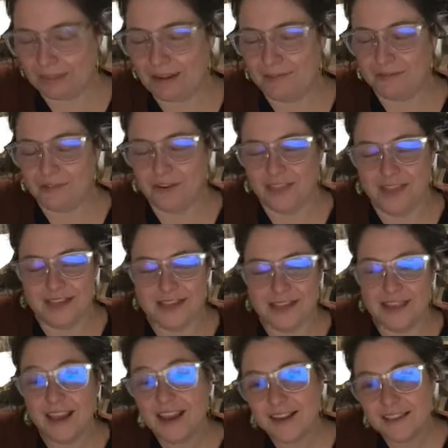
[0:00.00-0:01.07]
for this
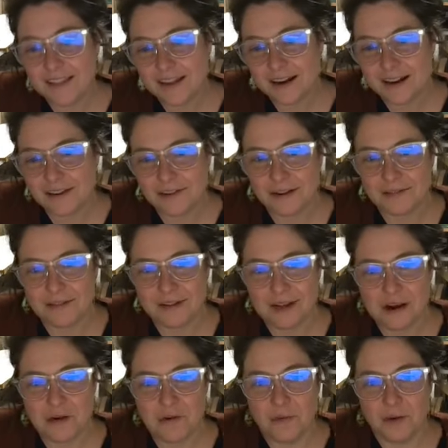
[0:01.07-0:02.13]
thing that I don't even
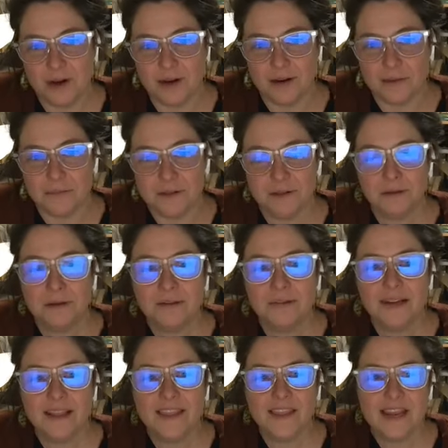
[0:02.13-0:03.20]
know what I'm doing
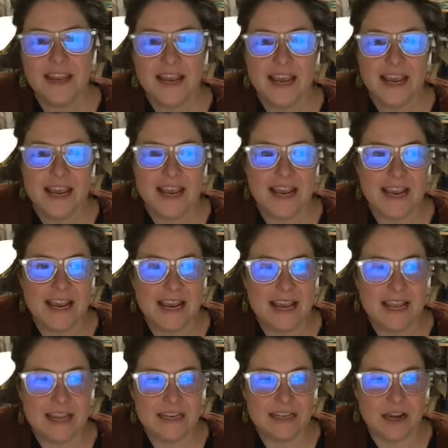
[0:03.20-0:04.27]
with.
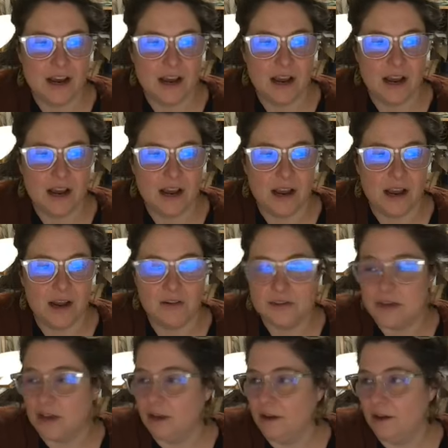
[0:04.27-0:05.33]
And I'll
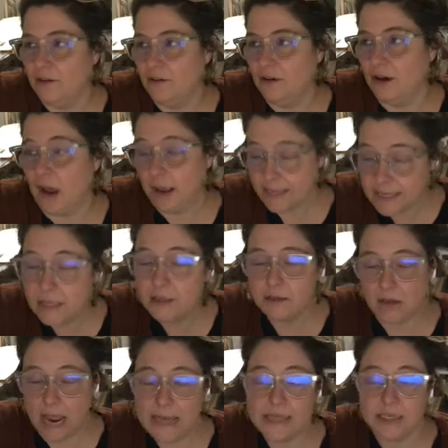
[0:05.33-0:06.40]
tell you, I did
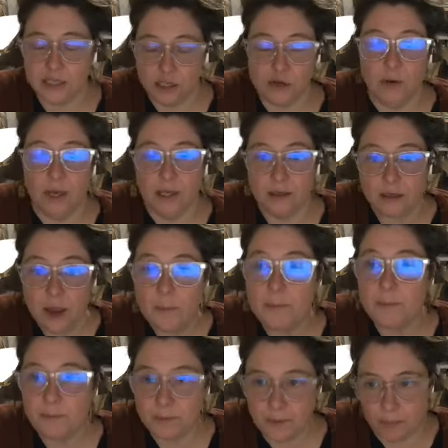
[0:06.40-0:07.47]
do it. I
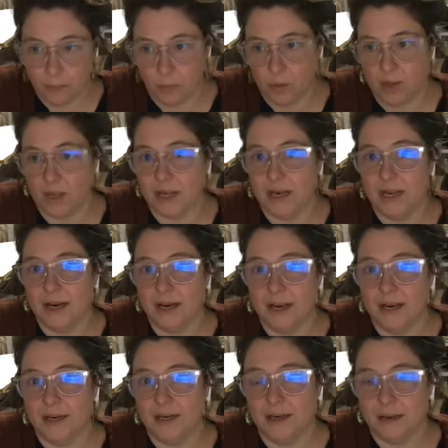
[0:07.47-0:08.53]
bit the bullet and
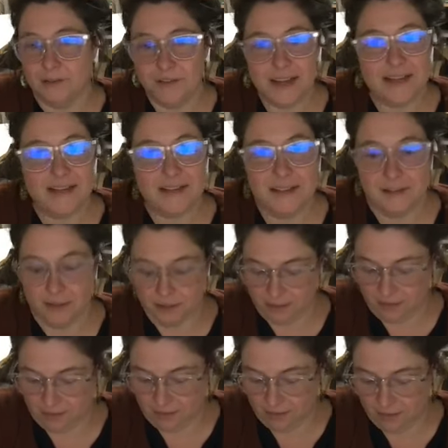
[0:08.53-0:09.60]
I invested
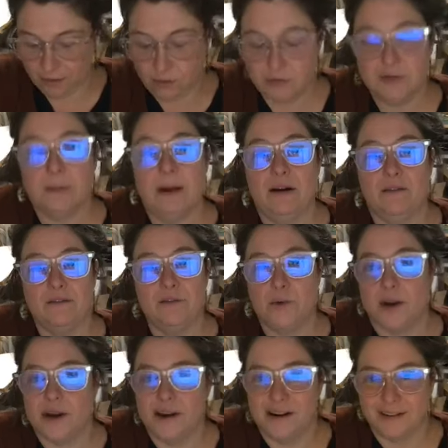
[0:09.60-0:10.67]
this huge amount of
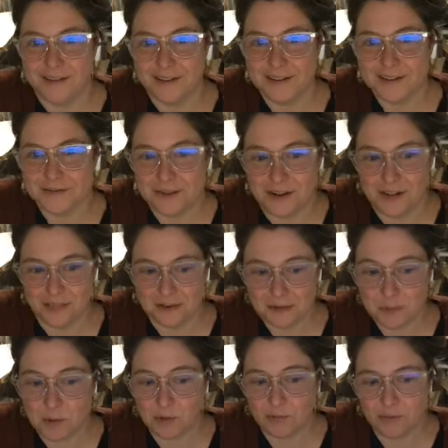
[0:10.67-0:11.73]
$40 on this
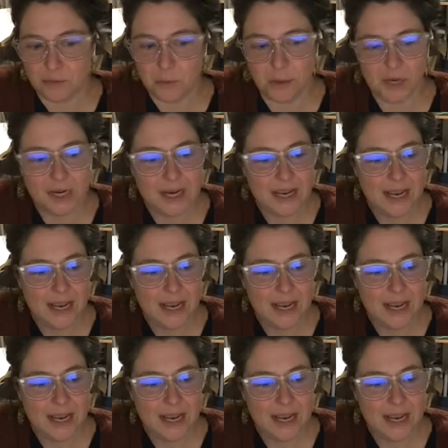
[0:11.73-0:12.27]
beautiful wood.